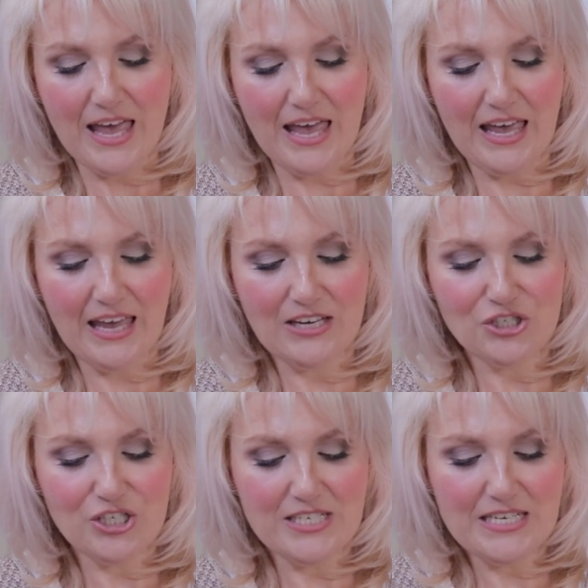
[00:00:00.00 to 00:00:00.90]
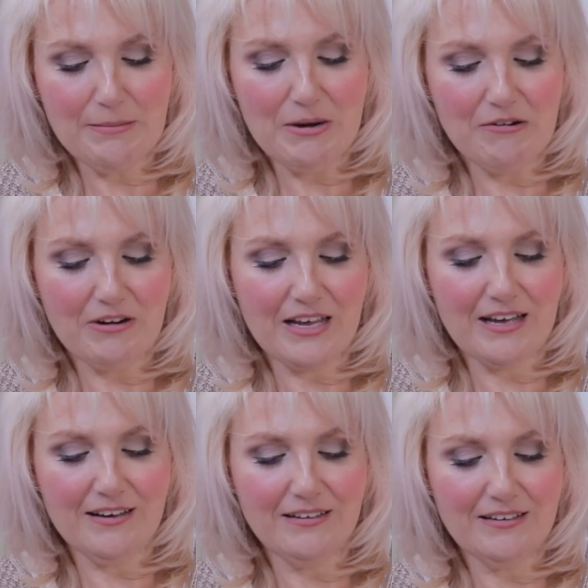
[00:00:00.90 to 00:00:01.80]
and she's in
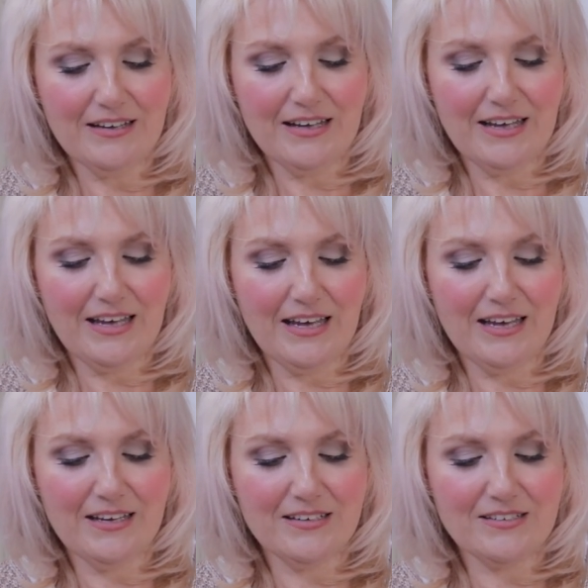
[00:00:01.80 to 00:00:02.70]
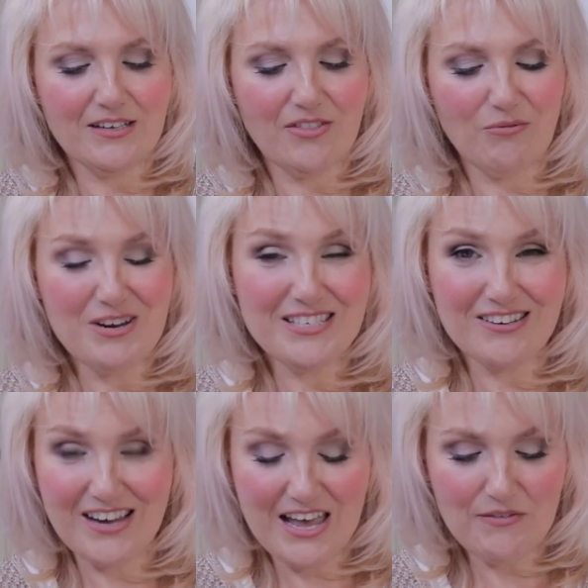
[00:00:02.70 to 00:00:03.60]
America, and the reason
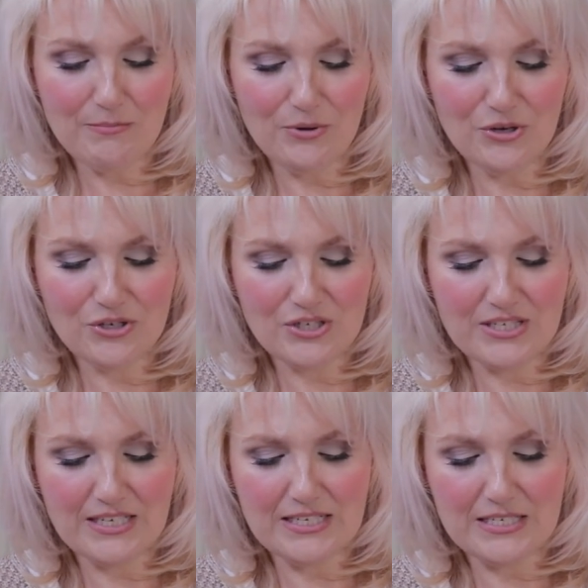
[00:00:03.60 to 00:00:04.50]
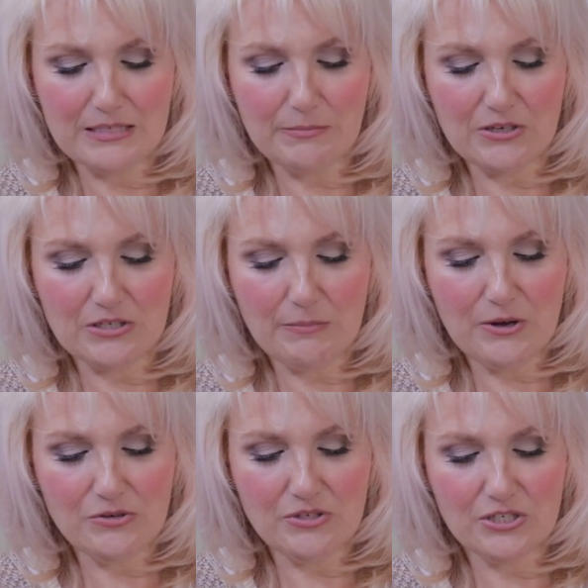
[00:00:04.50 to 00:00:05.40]
I haven't purchased these is because the
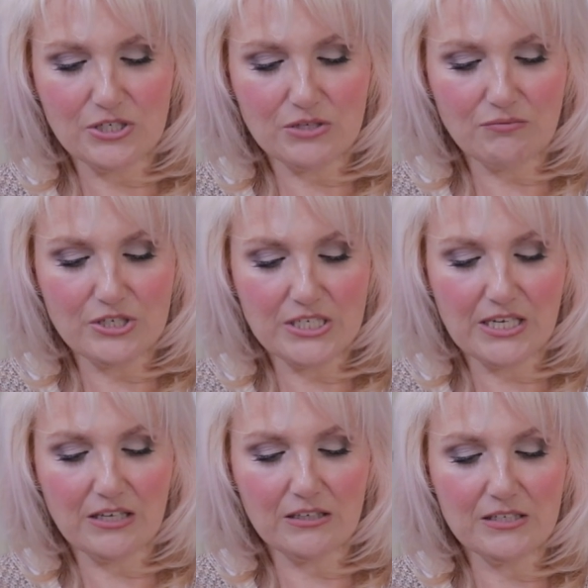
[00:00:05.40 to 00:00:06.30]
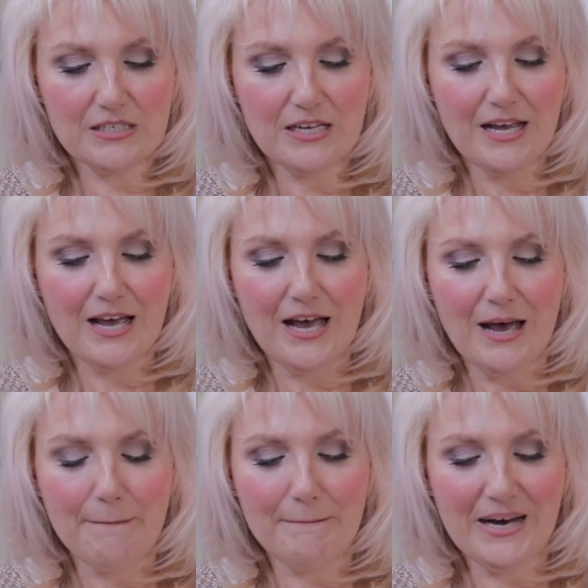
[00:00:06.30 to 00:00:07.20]
postage is ridiculous.
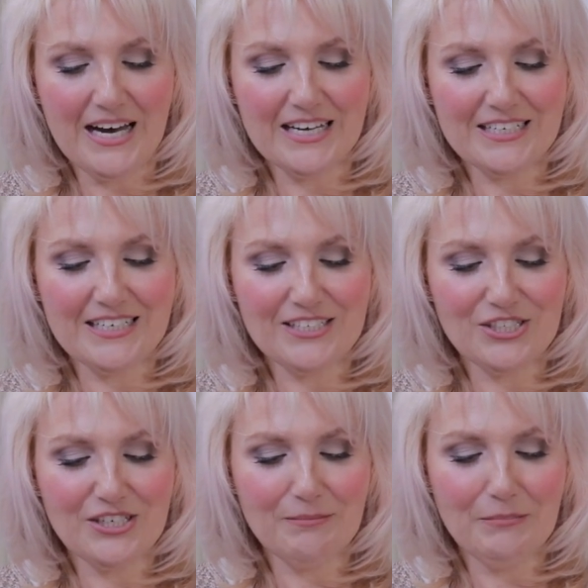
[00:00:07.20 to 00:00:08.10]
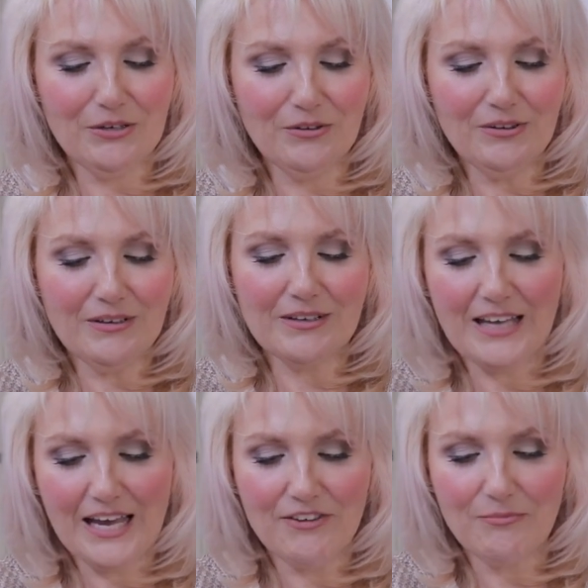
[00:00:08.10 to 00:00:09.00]
But Mill
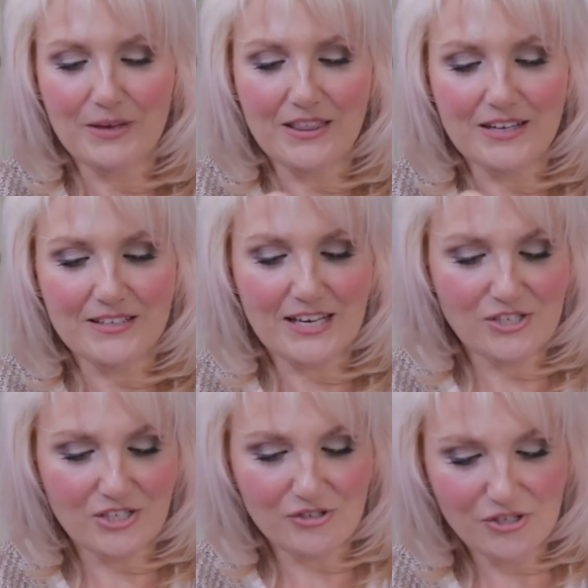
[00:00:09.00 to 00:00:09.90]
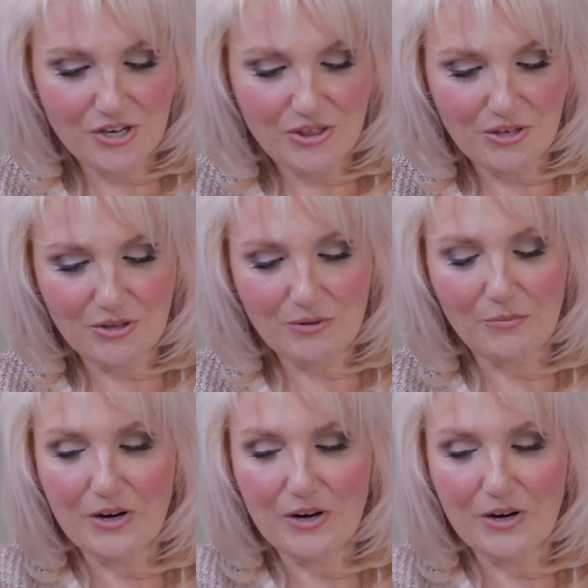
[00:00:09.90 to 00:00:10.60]
gave me the, actually I'll show you them